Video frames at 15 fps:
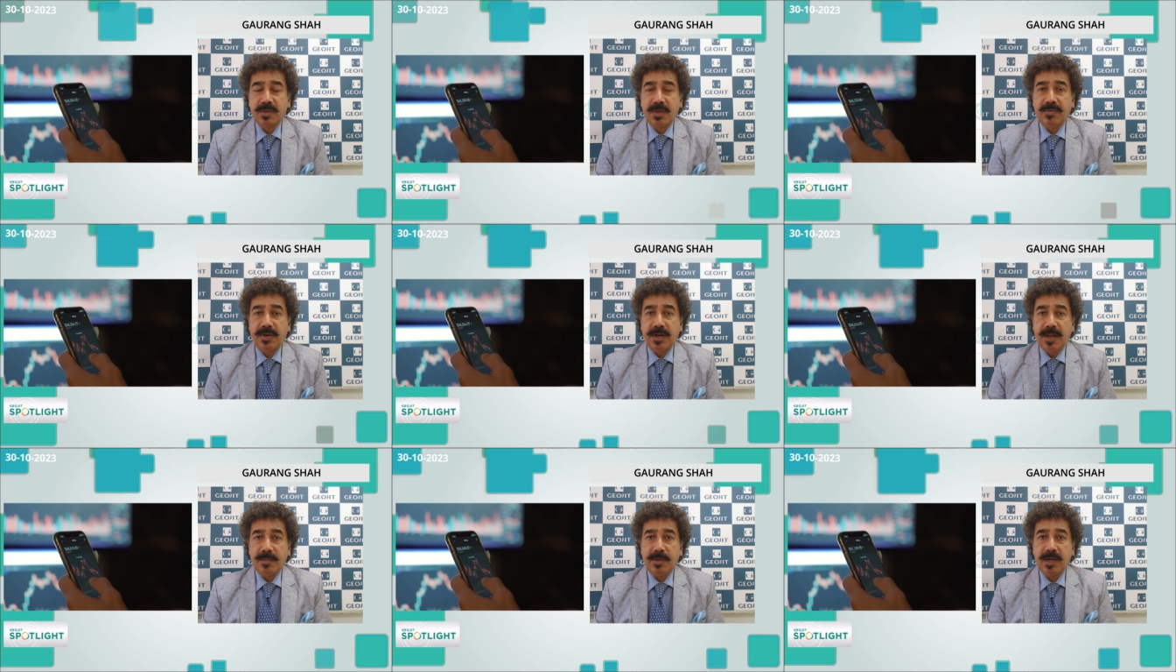
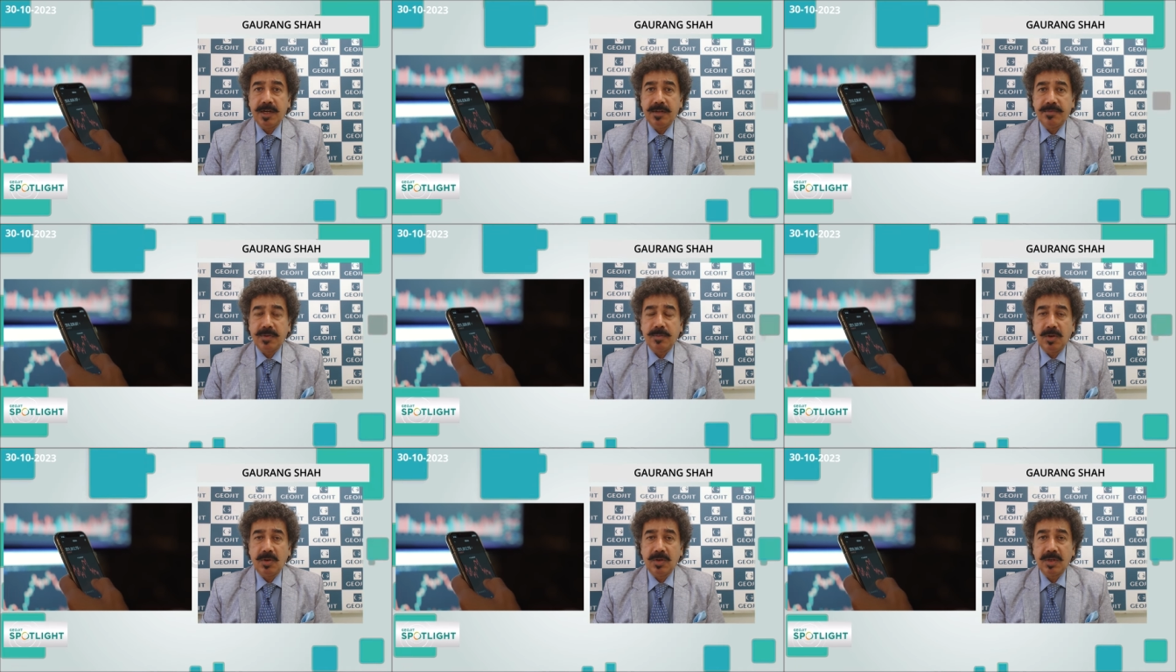fundamentally from
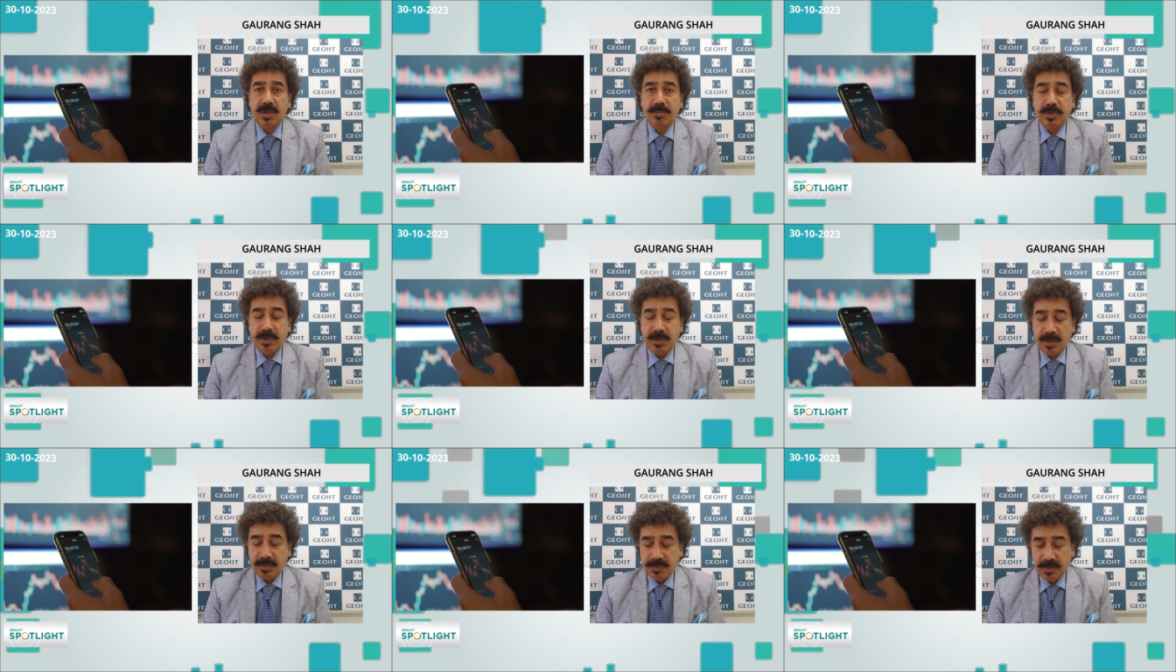a long-term
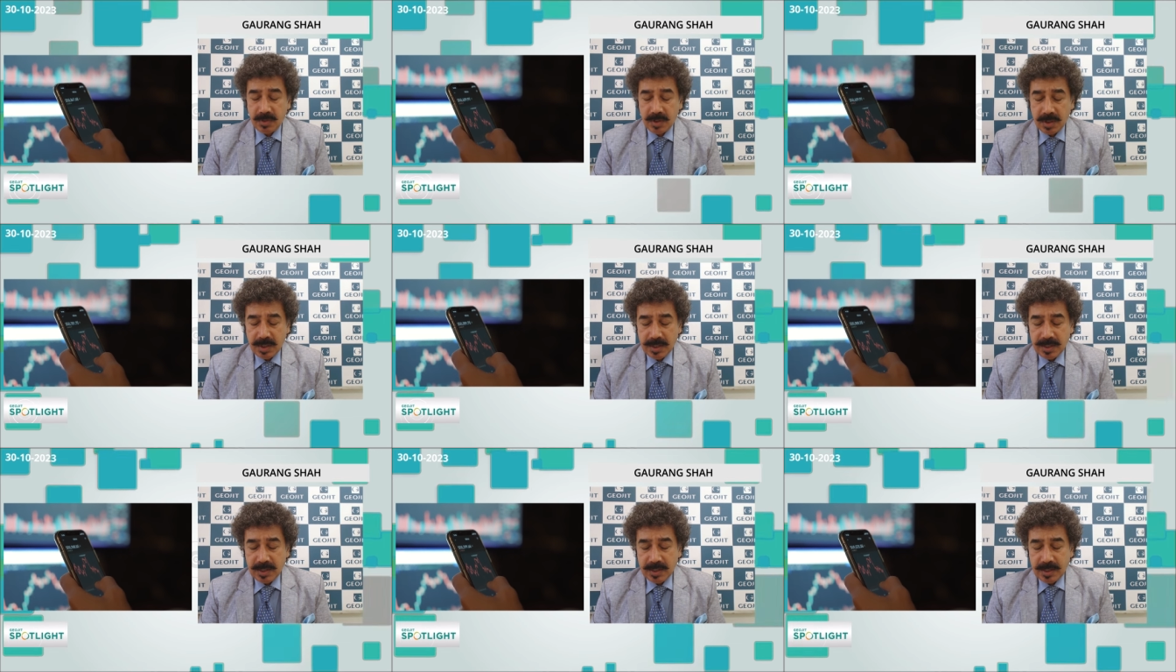point of view,
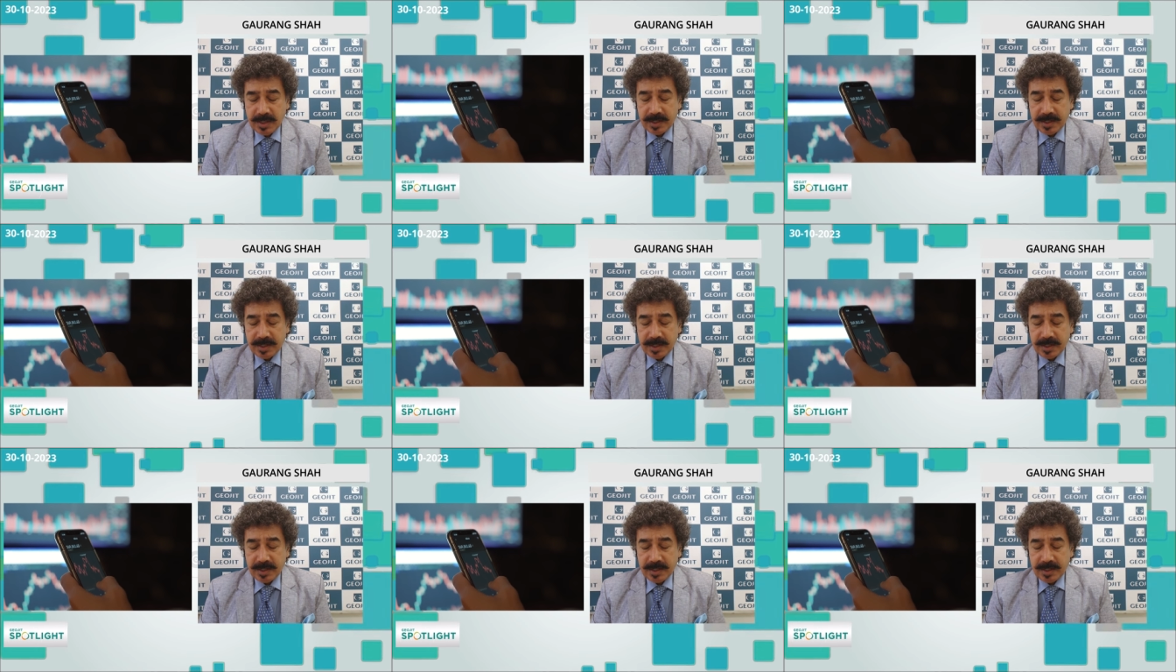let